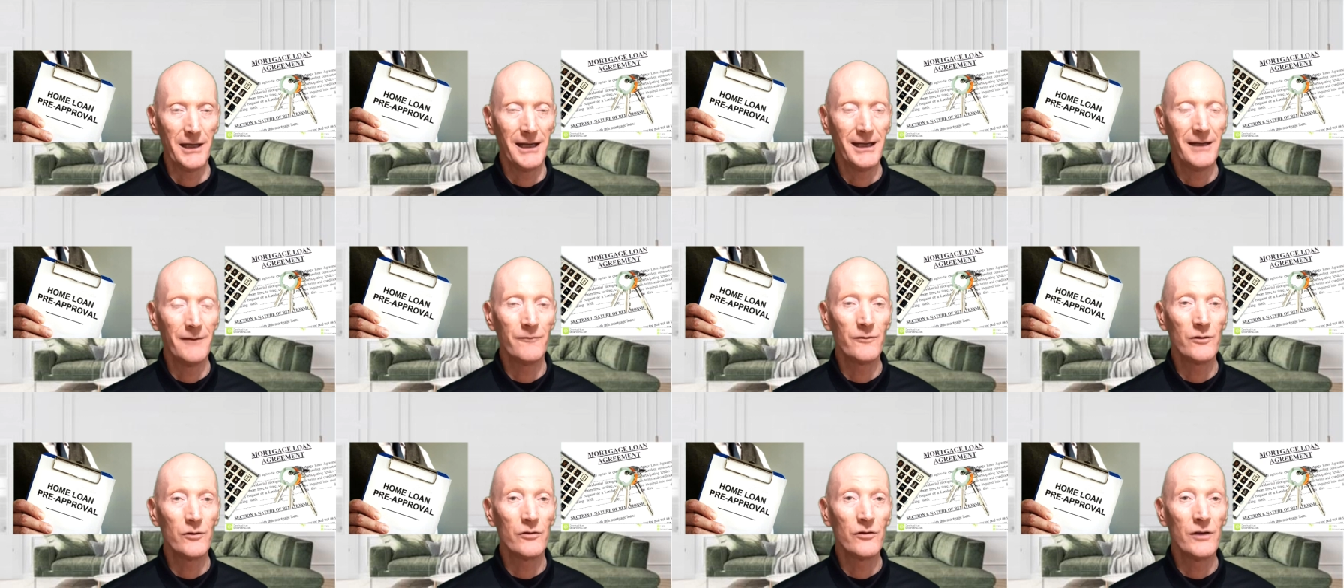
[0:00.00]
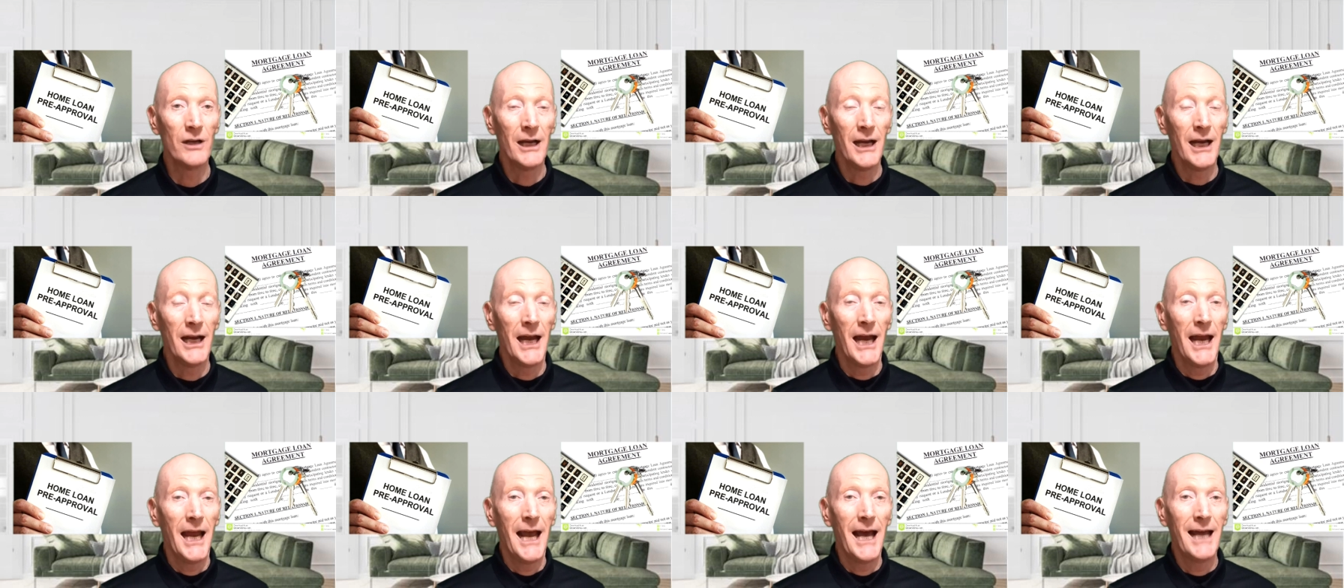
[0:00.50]

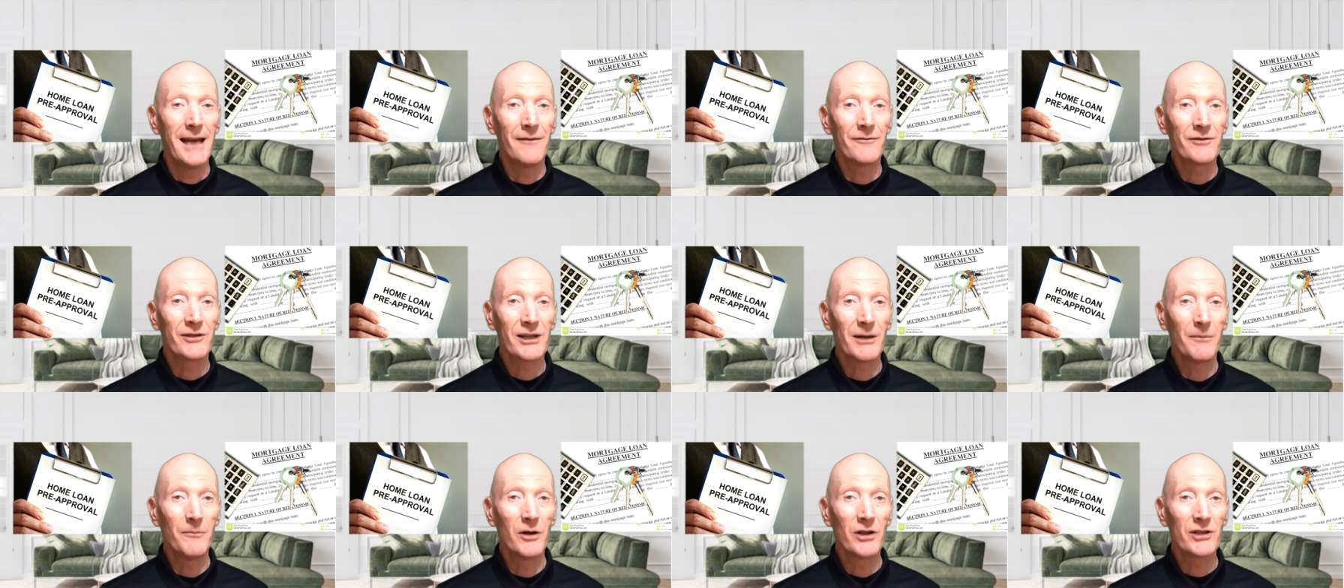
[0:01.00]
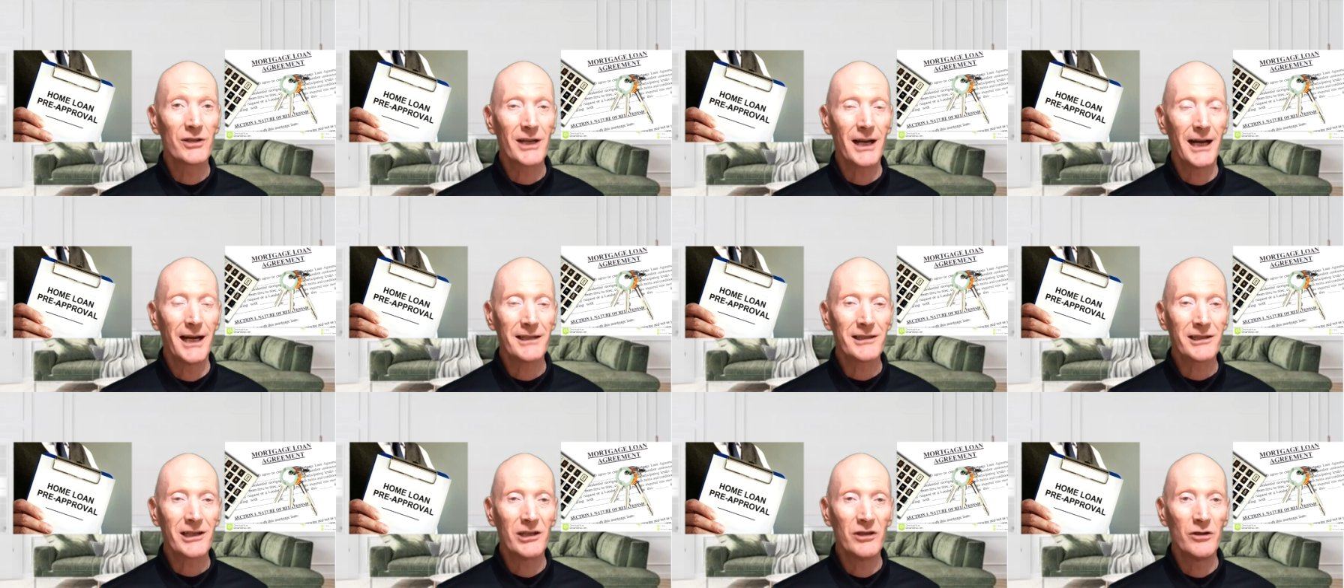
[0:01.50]
And if someone's
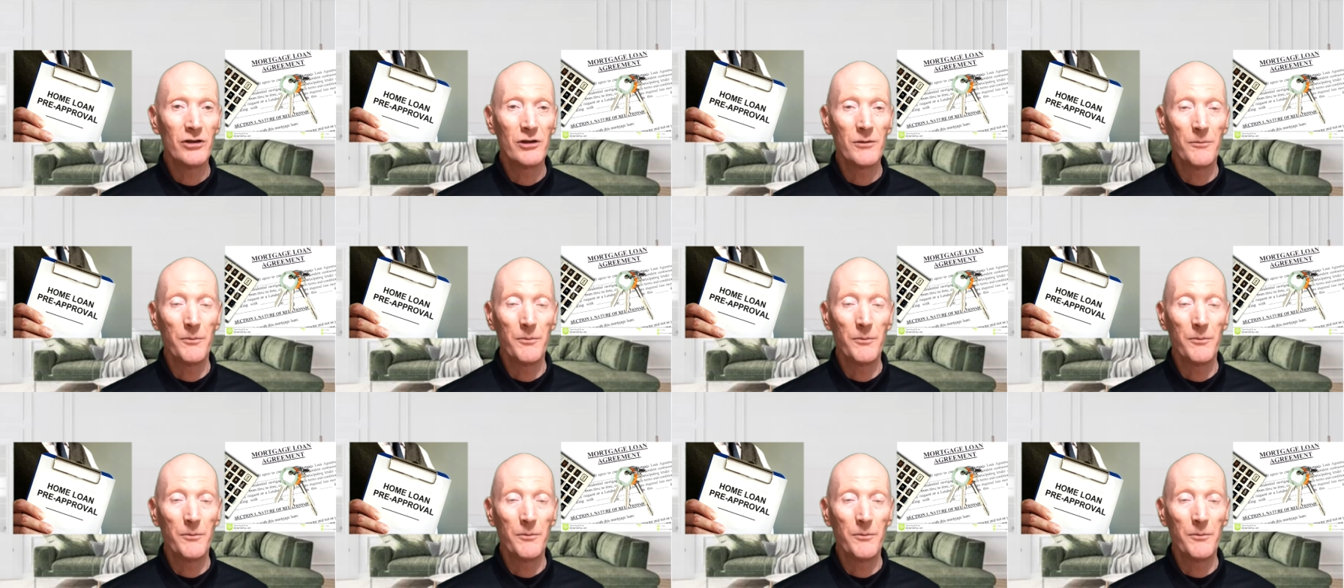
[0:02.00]
asking you